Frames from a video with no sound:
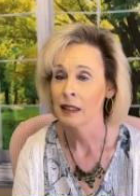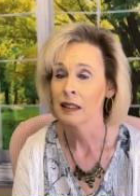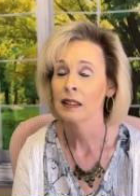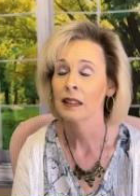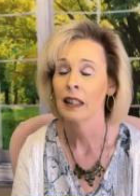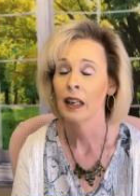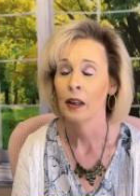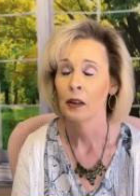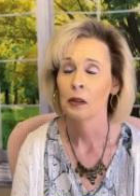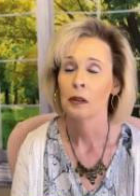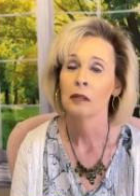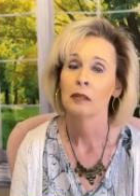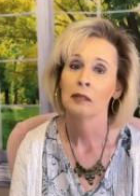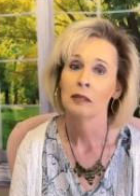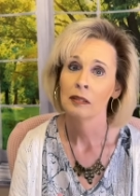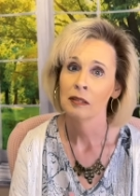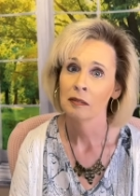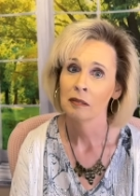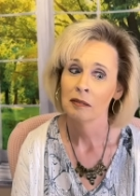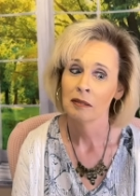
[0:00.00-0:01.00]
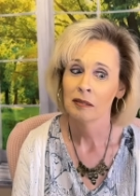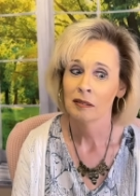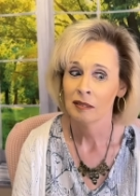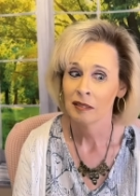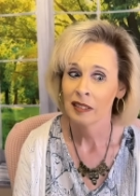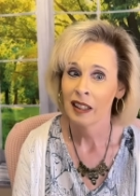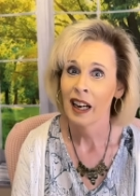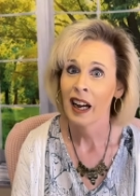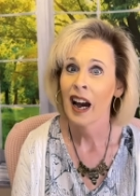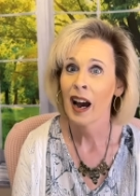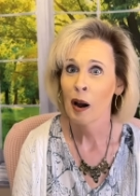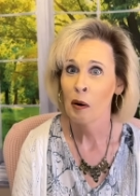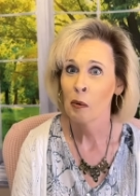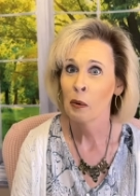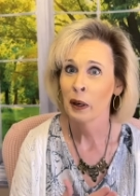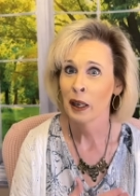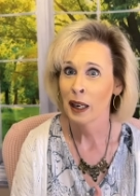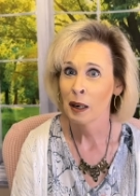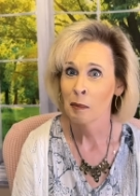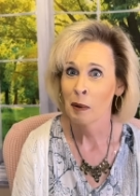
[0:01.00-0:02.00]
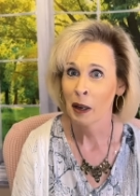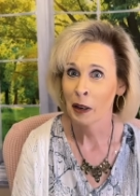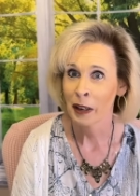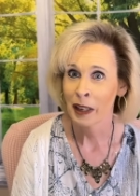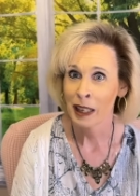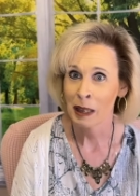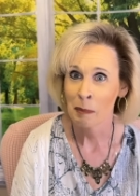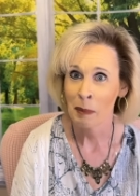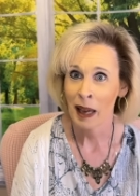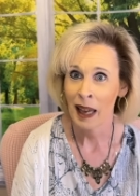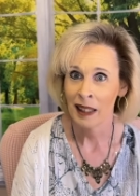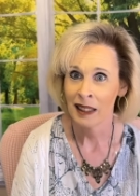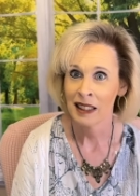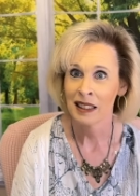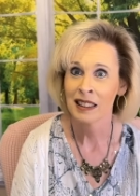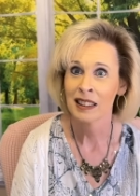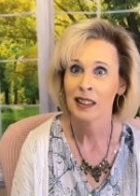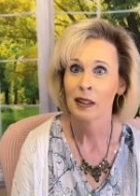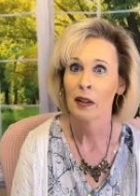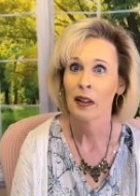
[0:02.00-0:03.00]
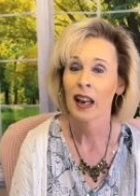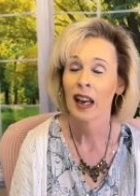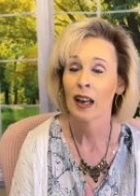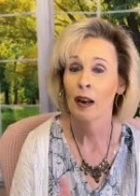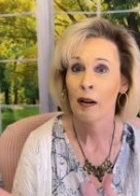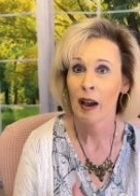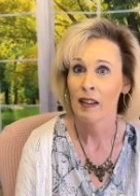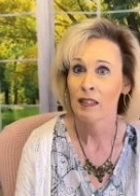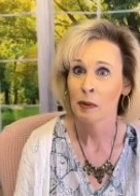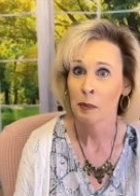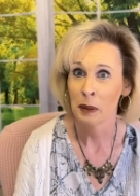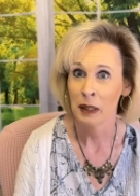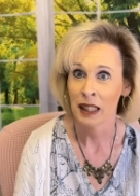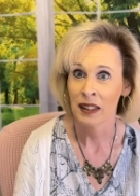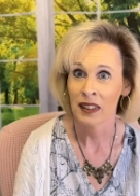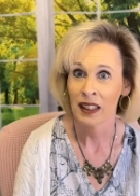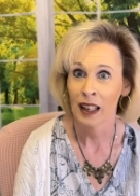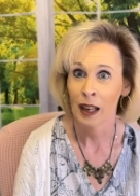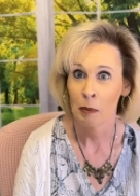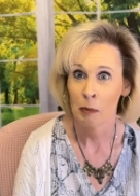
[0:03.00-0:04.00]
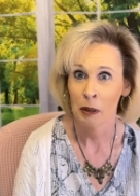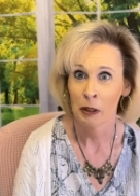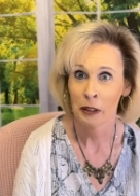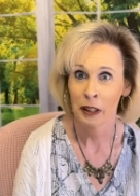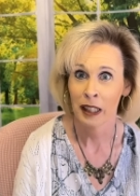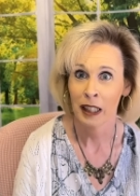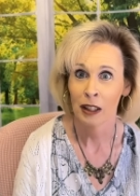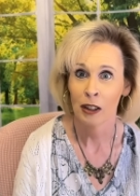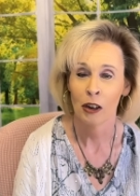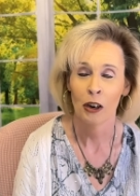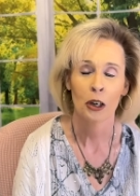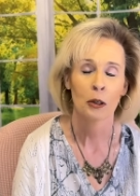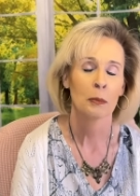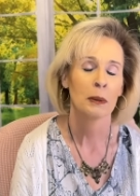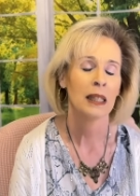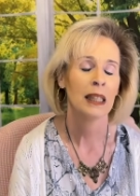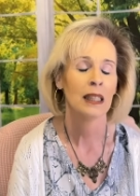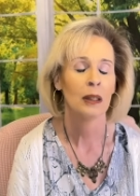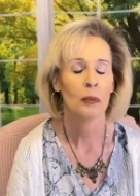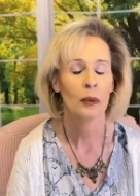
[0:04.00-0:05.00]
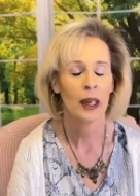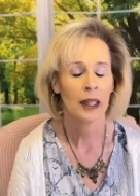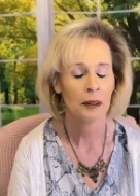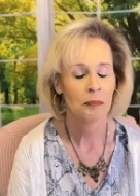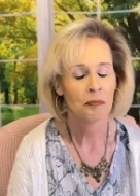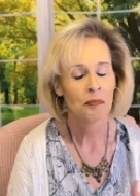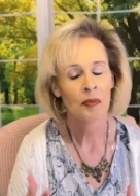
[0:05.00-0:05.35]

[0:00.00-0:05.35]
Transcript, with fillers: So I want it on my credit balance so I don't have to put anything on my credit card. But anyway